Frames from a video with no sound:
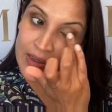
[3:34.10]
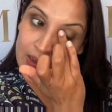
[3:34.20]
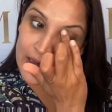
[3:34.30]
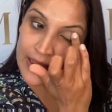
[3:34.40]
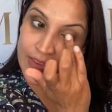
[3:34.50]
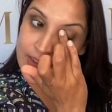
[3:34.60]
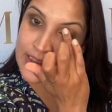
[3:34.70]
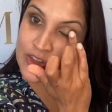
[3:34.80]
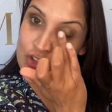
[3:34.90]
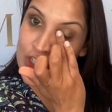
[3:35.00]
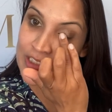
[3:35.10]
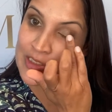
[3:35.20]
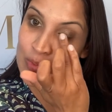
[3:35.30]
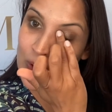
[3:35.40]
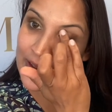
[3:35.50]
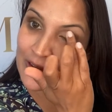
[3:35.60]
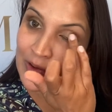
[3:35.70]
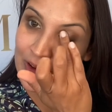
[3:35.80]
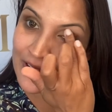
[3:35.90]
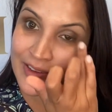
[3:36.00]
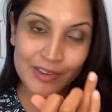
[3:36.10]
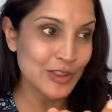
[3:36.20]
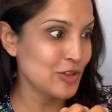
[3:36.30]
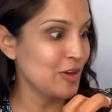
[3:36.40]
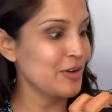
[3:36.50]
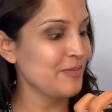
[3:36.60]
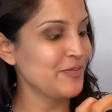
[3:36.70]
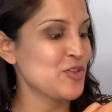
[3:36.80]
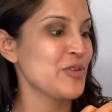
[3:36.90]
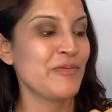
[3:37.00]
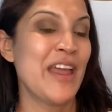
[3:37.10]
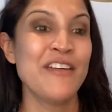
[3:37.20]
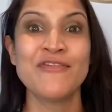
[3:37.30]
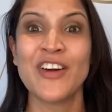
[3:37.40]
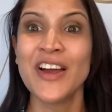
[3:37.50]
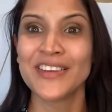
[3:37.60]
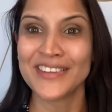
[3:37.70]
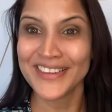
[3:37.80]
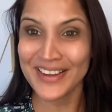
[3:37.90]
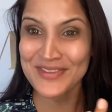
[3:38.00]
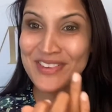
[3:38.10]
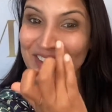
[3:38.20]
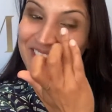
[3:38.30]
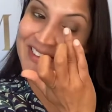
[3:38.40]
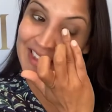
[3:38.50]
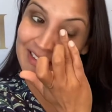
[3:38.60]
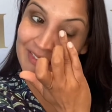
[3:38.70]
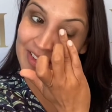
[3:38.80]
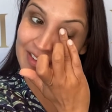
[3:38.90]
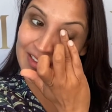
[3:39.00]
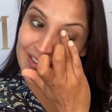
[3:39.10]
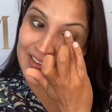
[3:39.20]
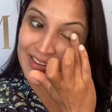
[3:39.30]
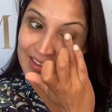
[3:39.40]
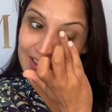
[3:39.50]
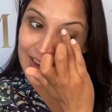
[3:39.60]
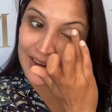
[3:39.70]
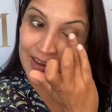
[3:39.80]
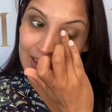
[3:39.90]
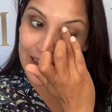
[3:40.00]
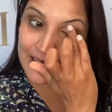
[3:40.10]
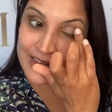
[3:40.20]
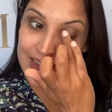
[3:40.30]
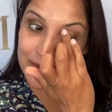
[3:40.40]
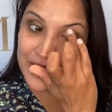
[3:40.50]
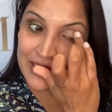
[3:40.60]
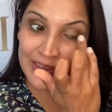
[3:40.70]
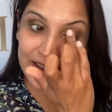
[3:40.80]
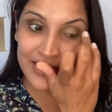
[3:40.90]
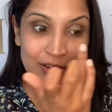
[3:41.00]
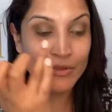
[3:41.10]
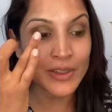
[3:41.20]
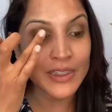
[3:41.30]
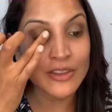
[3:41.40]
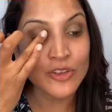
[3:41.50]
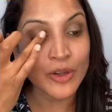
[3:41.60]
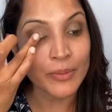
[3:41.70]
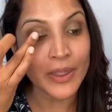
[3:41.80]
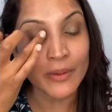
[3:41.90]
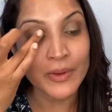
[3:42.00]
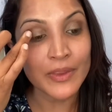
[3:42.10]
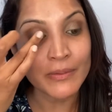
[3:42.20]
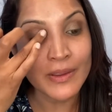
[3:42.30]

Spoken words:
And this is just one look, so have fun, because I love it. Colors are my thing, and I really enjoy playing with them.